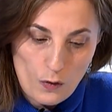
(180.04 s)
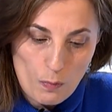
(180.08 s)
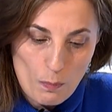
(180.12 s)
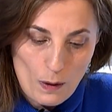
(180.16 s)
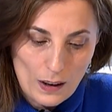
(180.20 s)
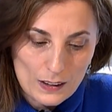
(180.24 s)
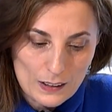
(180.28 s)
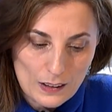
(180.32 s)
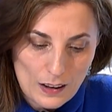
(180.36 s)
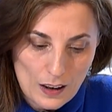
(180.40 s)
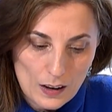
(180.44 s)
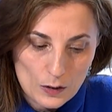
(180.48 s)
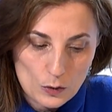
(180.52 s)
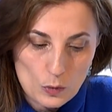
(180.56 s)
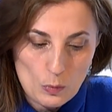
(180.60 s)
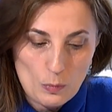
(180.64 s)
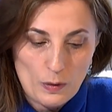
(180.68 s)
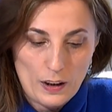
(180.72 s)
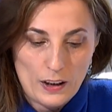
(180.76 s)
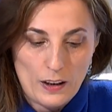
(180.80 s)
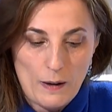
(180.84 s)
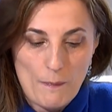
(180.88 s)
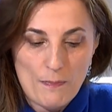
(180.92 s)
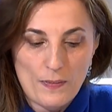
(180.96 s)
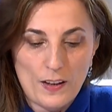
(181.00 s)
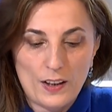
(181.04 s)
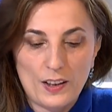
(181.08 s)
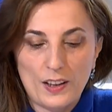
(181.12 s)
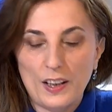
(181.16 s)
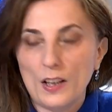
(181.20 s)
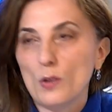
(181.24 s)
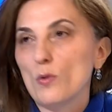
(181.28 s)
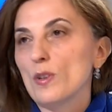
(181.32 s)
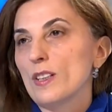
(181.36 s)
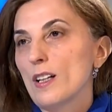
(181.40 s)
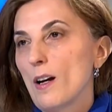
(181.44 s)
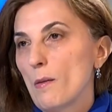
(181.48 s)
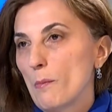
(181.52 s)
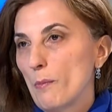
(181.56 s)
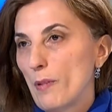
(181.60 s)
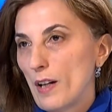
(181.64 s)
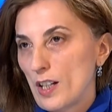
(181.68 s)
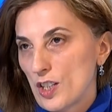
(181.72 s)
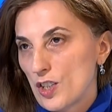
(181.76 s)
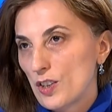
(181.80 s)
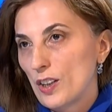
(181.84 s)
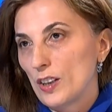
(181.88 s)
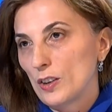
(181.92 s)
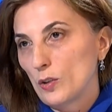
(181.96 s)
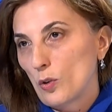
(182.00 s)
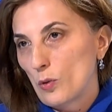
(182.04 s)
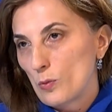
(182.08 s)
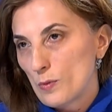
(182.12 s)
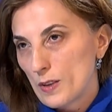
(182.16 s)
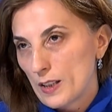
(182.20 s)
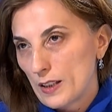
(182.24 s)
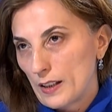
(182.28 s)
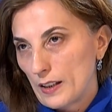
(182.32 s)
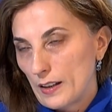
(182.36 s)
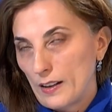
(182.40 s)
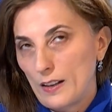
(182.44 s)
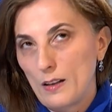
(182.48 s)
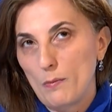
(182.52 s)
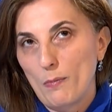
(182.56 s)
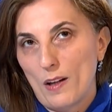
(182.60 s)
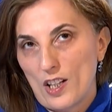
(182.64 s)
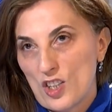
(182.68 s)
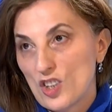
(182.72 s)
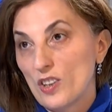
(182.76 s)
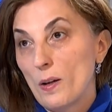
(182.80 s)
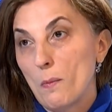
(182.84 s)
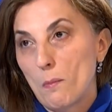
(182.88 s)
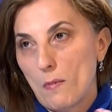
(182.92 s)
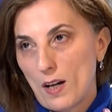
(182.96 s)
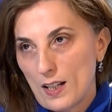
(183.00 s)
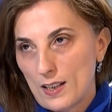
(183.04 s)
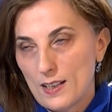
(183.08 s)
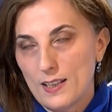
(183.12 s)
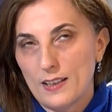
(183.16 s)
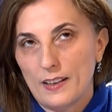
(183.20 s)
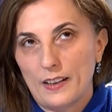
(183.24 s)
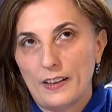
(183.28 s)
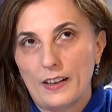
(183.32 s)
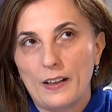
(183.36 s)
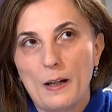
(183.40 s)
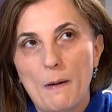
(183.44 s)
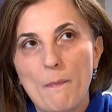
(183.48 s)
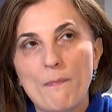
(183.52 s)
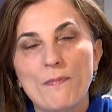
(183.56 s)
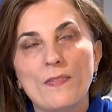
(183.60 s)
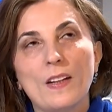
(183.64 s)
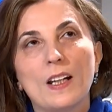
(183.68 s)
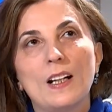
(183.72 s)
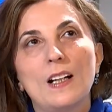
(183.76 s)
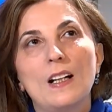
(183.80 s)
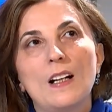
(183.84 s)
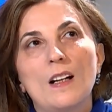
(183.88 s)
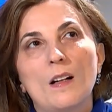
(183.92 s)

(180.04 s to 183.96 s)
According to our legislation, in the mining industry, the